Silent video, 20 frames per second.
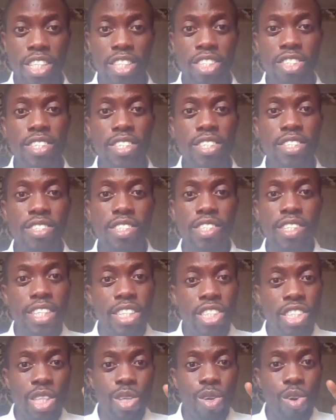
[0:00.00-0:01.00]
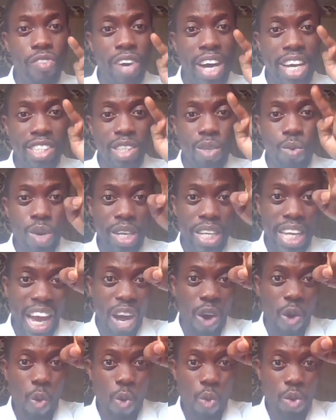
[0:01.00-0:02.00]
since Jehovah is the one
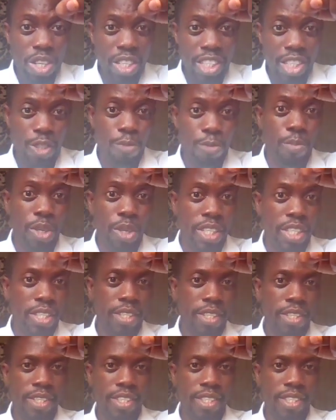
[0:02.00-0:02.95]
that owns this body,